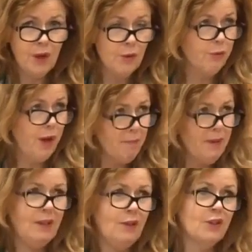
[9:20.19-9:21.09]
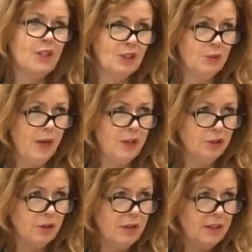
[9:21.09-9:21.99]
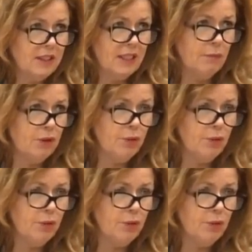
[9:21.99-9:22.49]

remedy a situation that seems